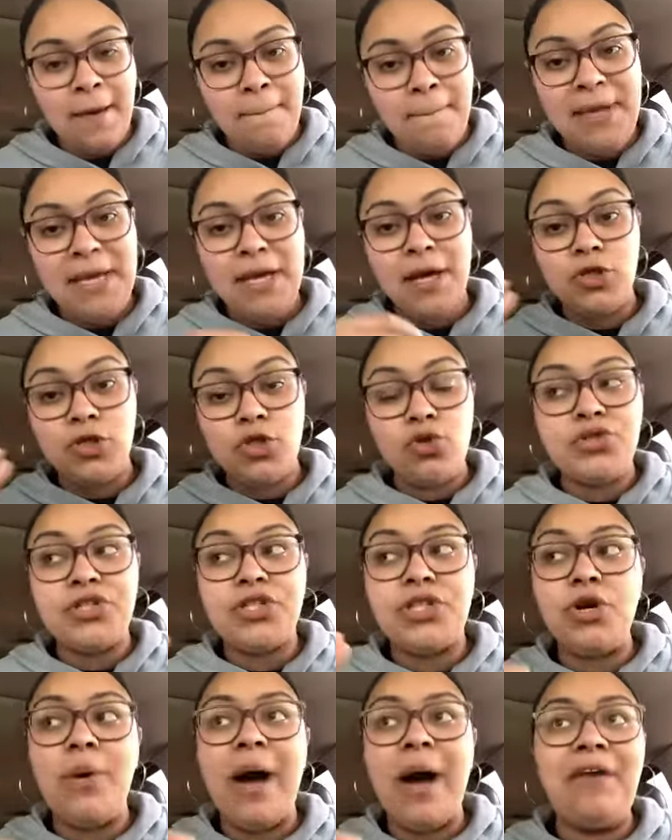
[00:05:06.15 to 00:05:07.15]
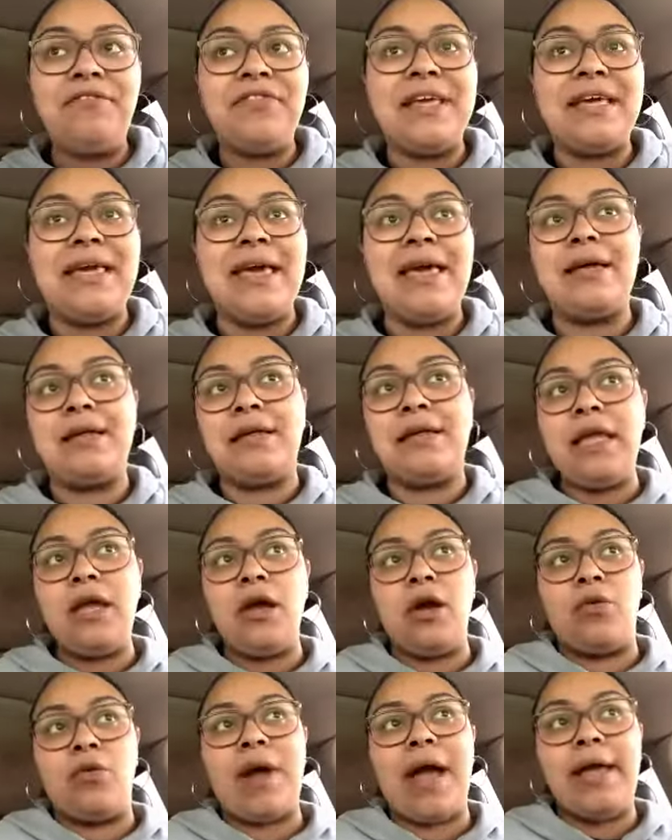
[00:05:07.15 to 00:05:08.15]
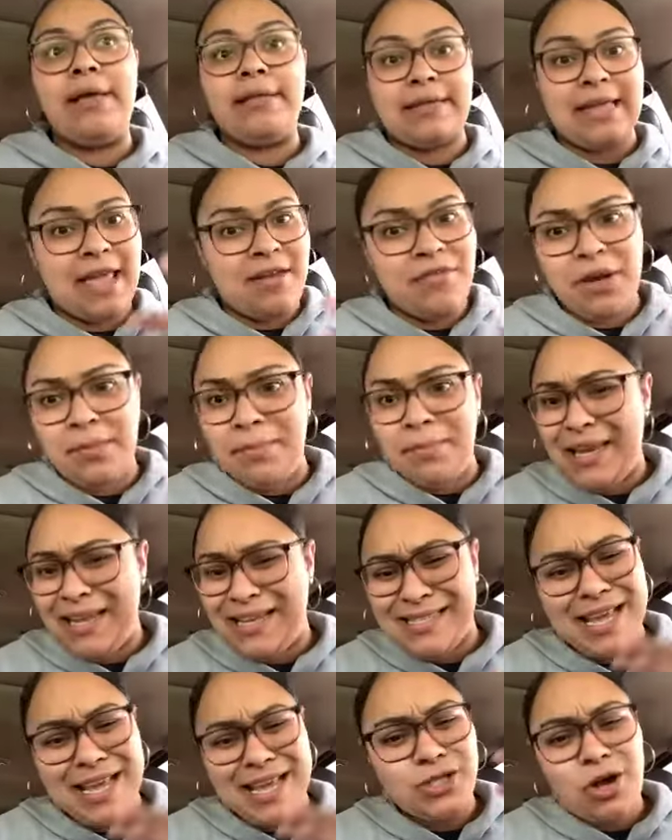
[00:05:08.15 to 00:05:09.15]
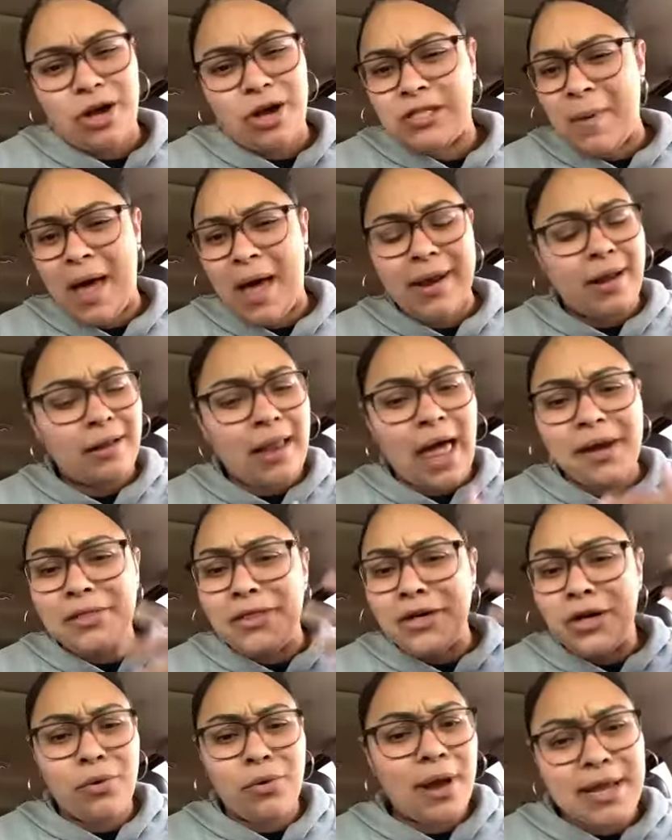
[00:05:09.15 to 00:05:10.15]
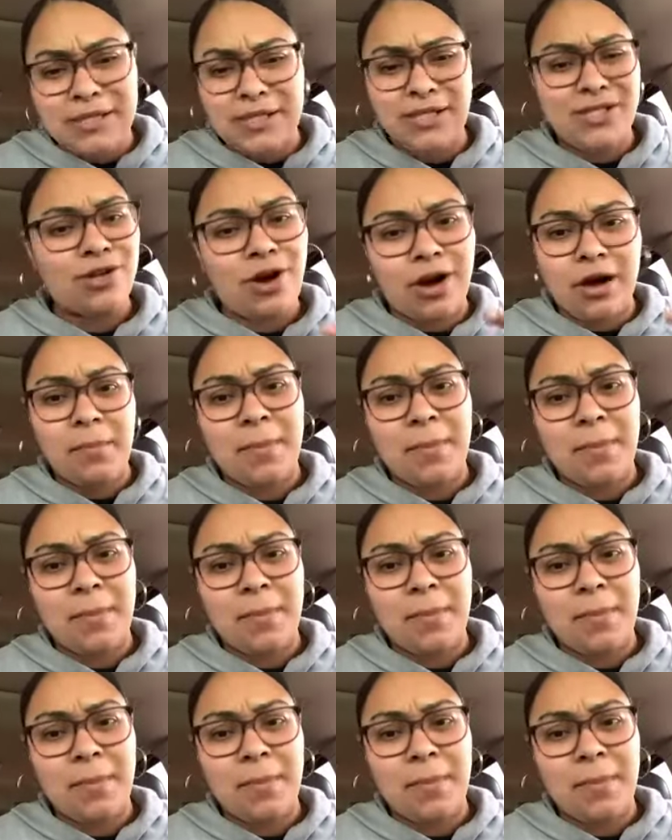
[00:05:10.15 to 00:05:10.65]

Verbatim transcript: because you still have to get clear right david amenitia talks about it a lot of the greats talk